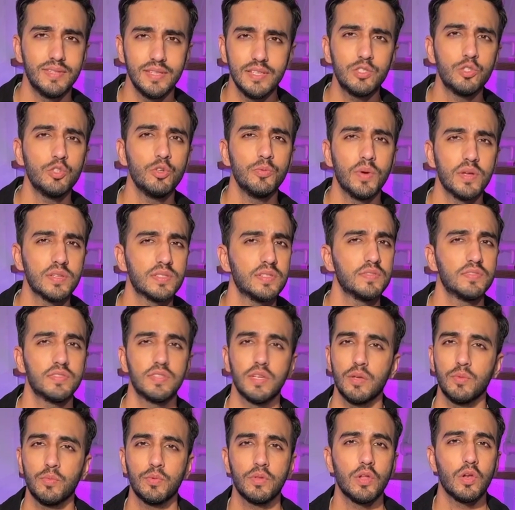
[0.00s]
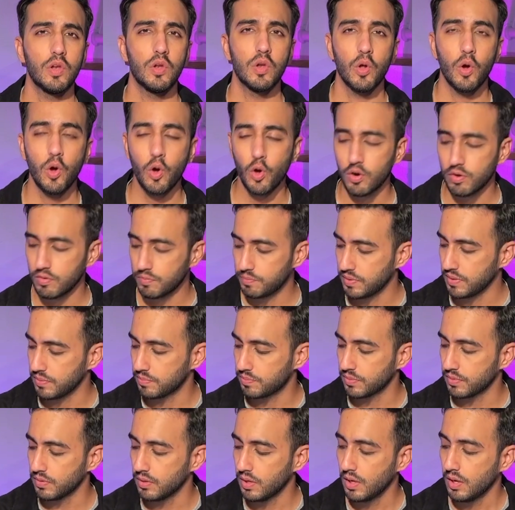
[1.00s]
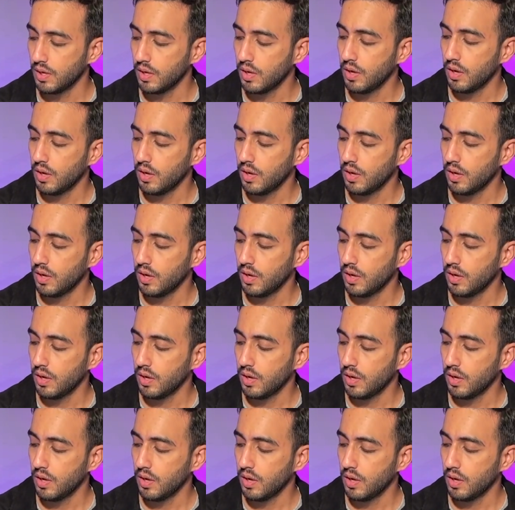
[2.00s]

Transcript: This you must have seen with a lot of people.